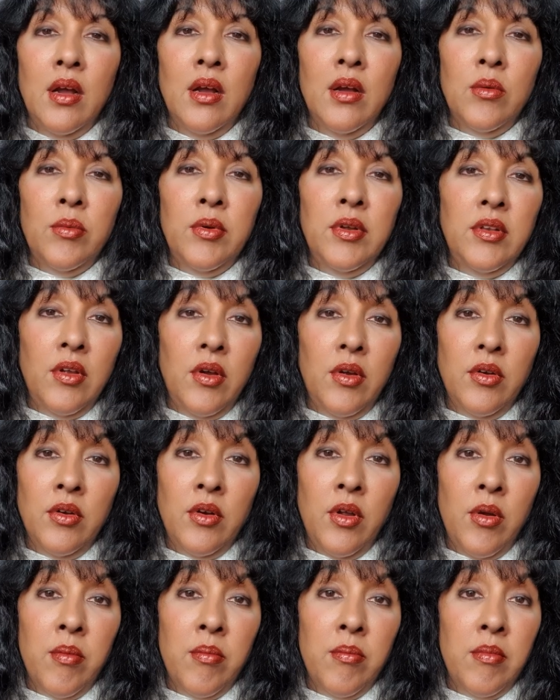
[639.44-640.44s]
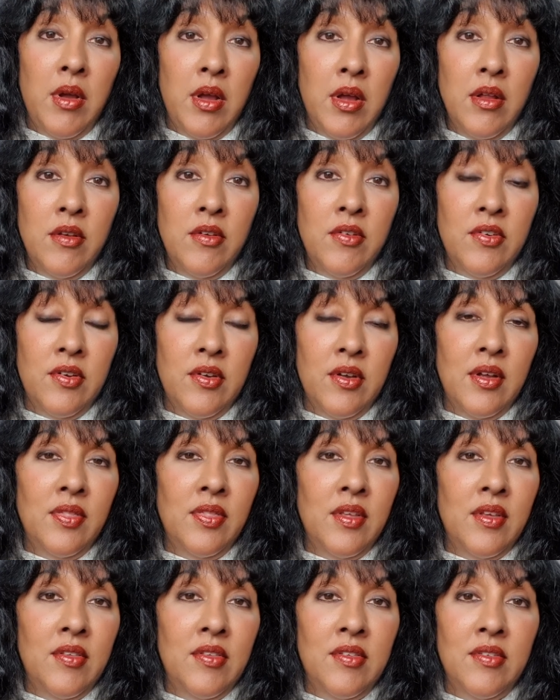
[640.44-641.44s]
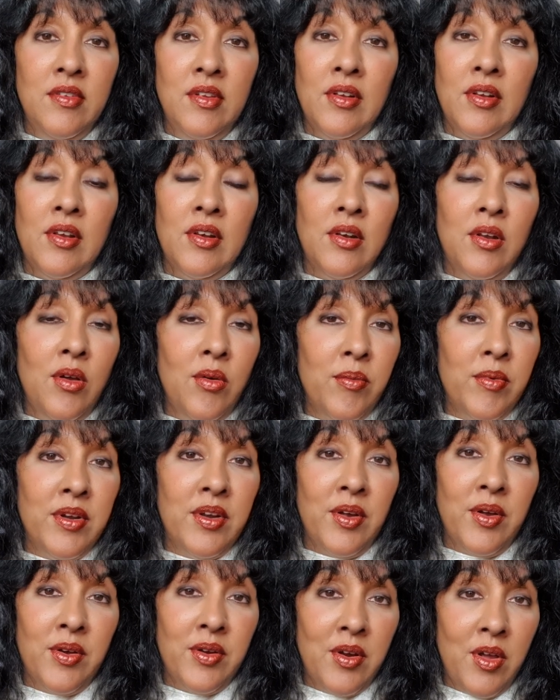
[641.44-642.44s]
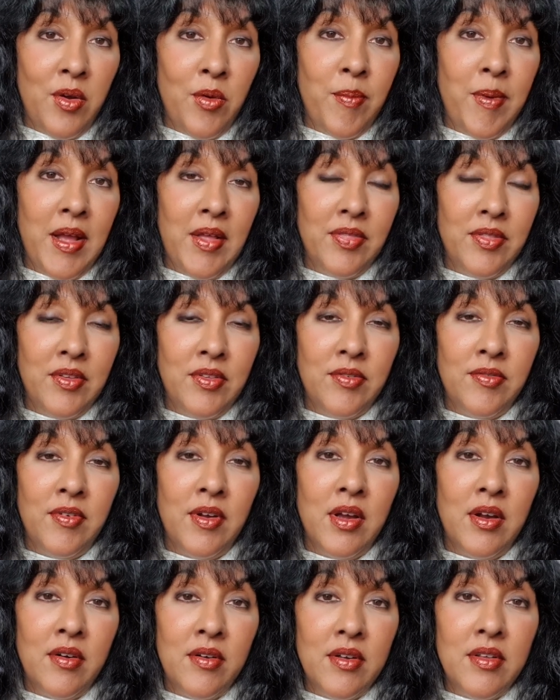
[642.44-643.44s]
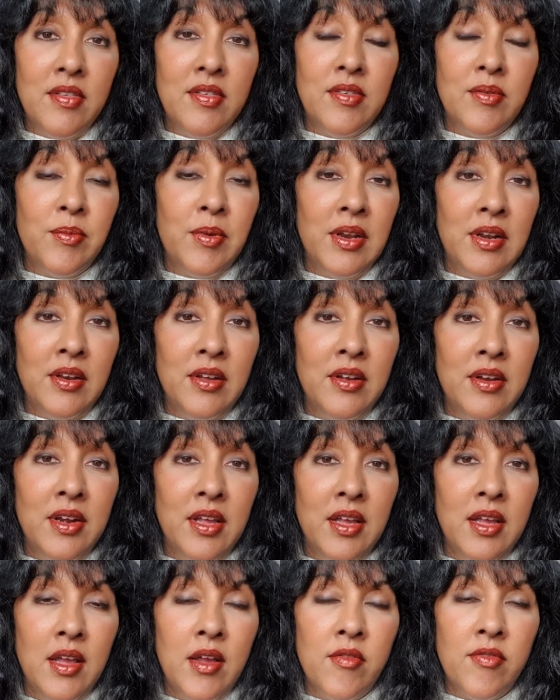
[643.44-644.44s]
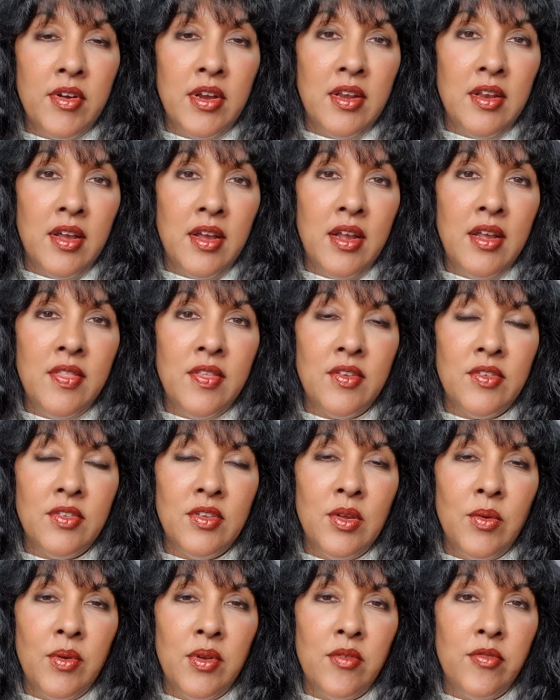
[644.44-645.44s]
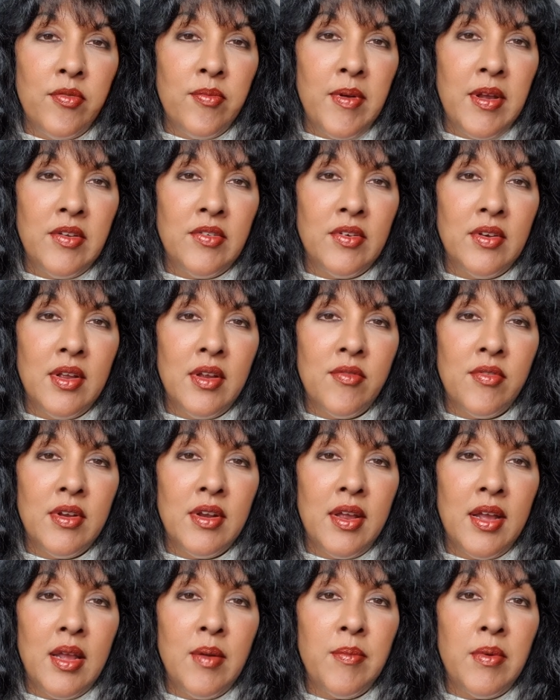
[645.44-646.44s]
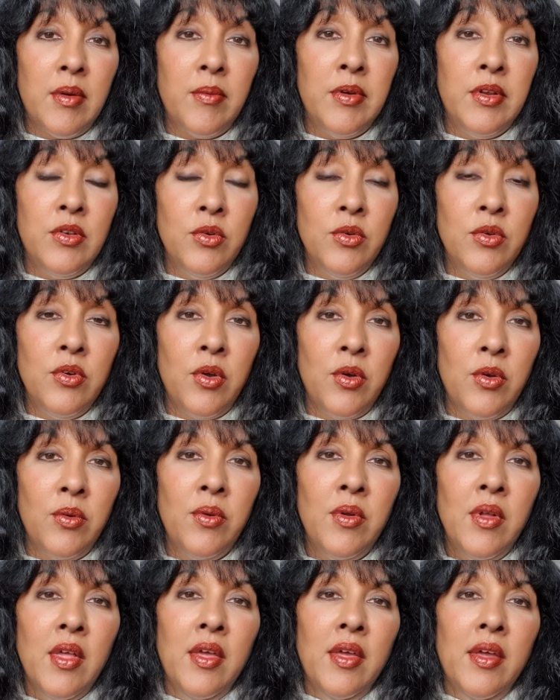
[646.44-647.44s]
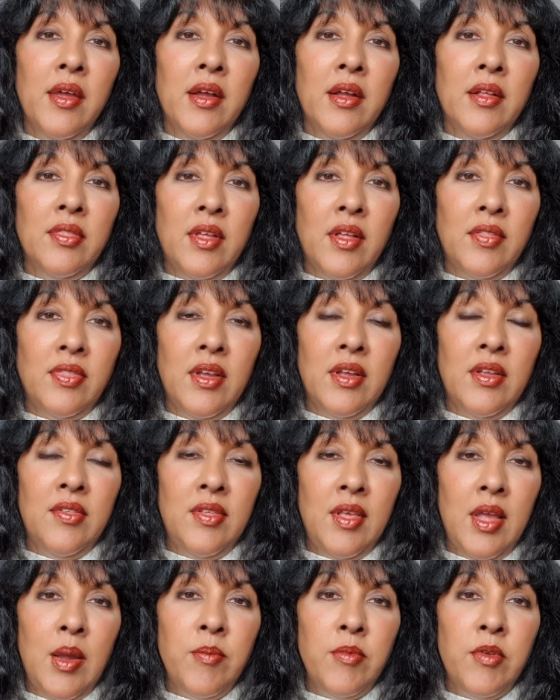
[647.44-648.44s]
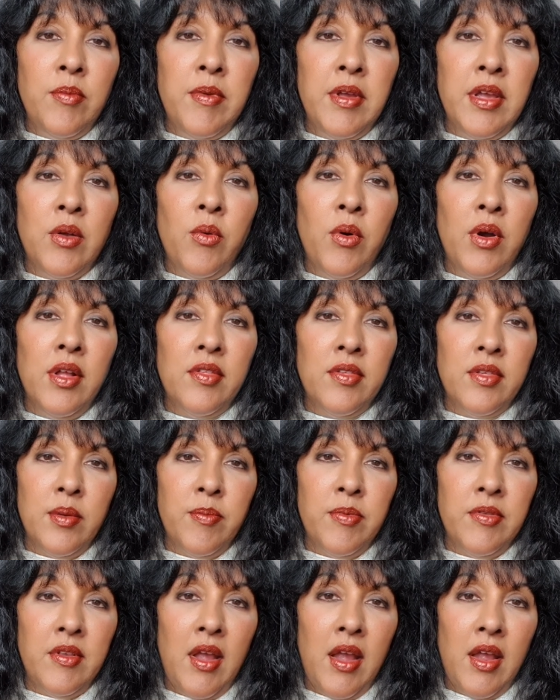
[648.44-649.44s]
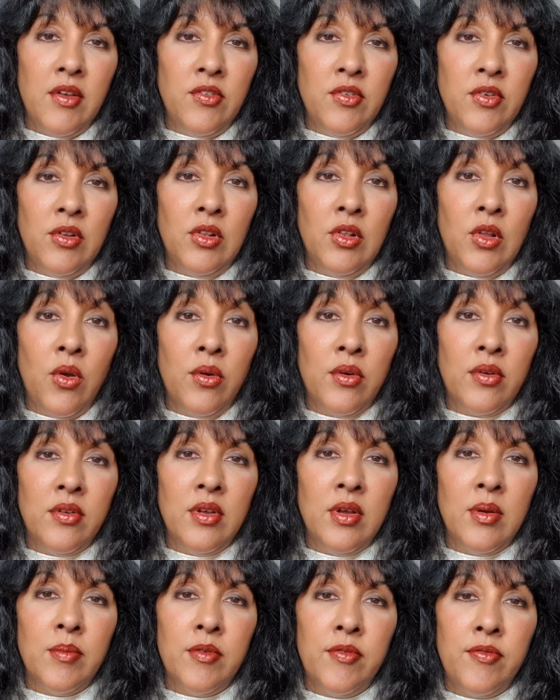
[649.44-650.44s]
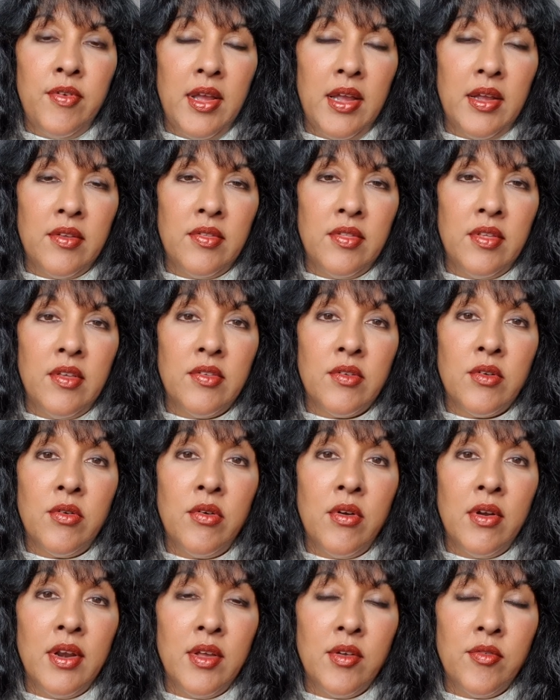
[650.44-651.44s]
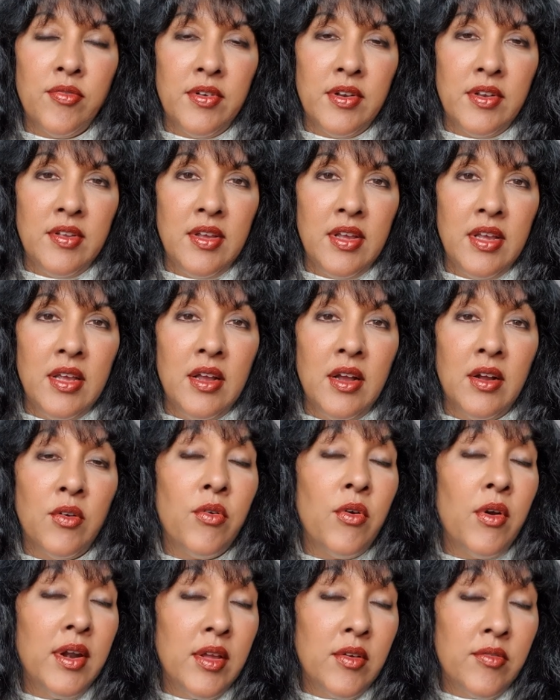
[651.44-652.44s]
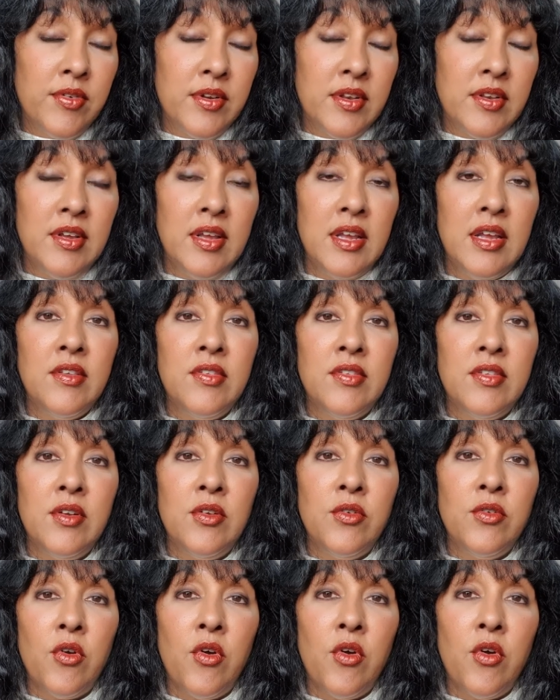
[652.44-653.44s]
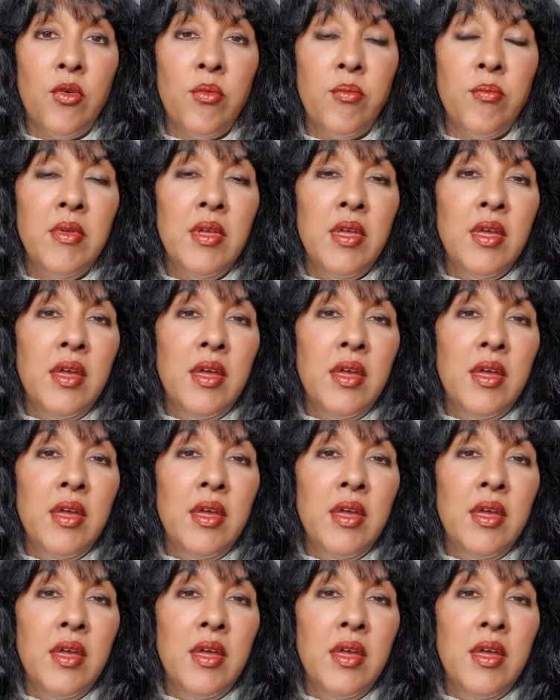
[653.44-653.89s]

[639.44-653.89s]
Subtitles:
We don't know much, and there's still a lot we don't know about this virus. We're learning every day. There's new information every day, but we do know that there seem to be quite substantial long-term effects. There's chronic fatigue syndrome.